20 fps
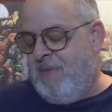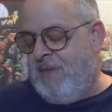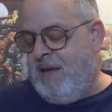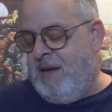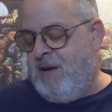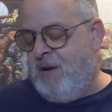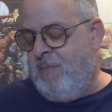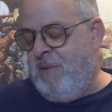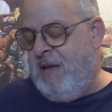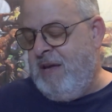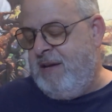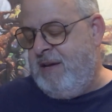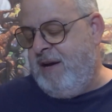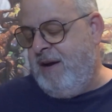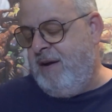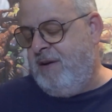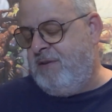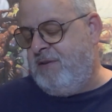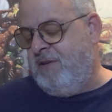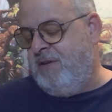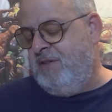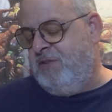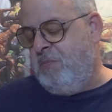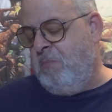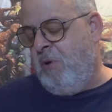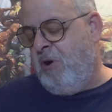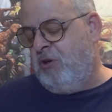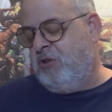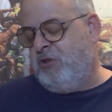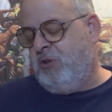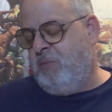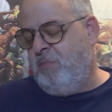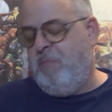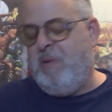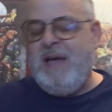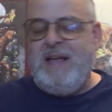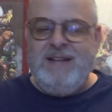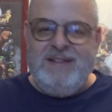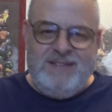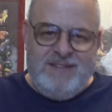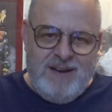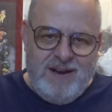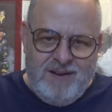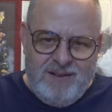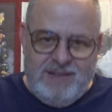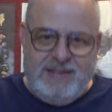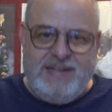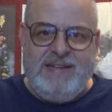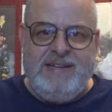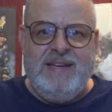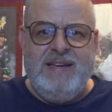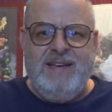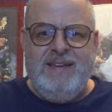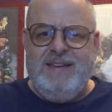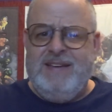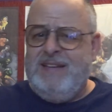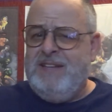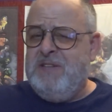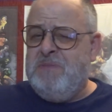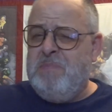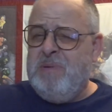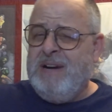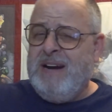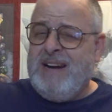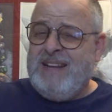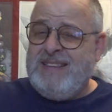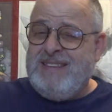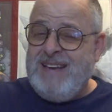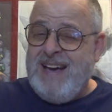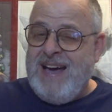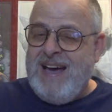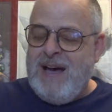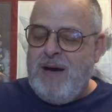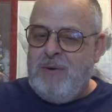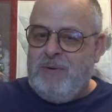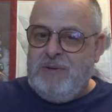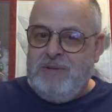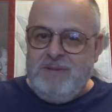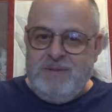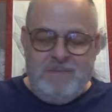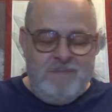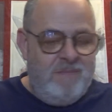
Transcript: And our main character is Marshal Ben Tully. He's been out of town.